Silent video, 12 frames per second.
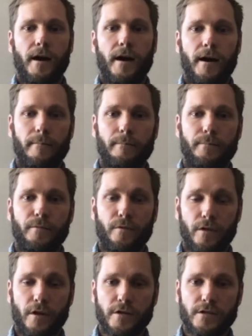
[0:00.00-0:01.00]
Um,
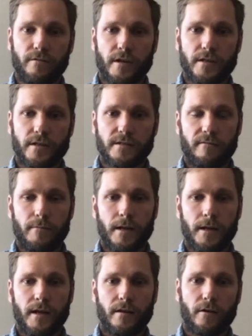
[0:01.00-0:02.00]
for those of us that
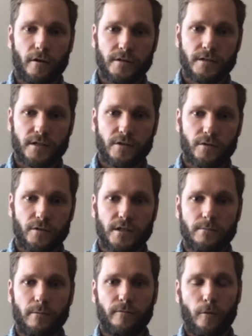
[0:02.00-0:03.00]
have been in hard
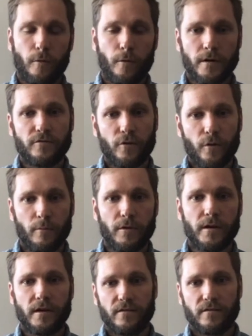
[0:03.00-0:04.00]
situations before, it's
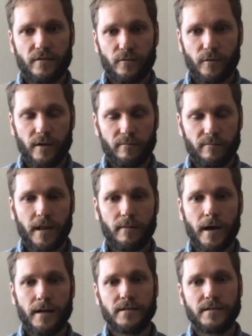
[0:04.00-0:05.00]
normally because we've
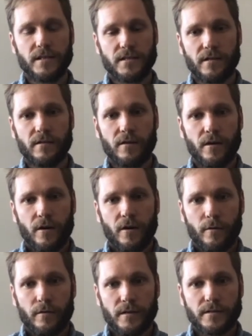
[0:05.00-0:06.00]
made a bad decision.
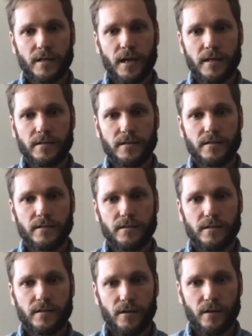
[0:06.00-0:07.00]
Well, in this case,
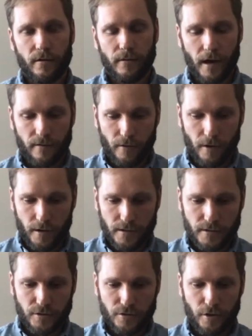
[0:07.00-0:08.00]
it's you know out of
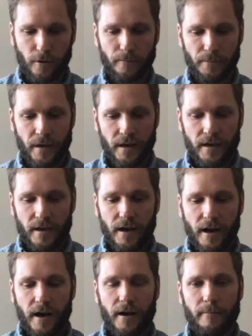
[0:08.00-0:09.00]
our control.
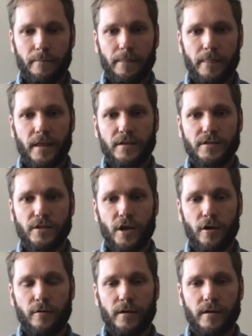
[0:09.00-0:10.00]
Um,
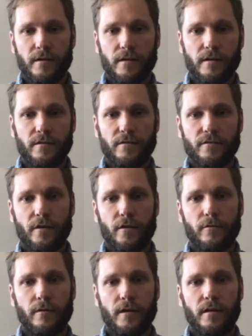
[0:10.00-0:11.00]
so,
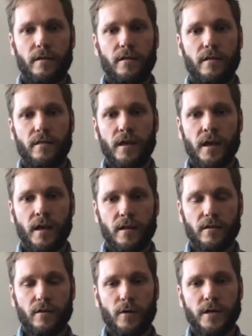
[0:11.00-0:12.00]
so
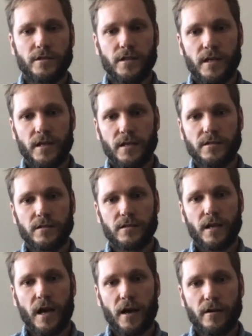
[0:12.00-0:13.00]
then the question
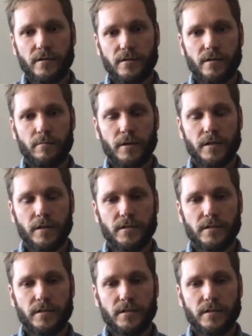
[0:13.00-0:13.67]
is, how does the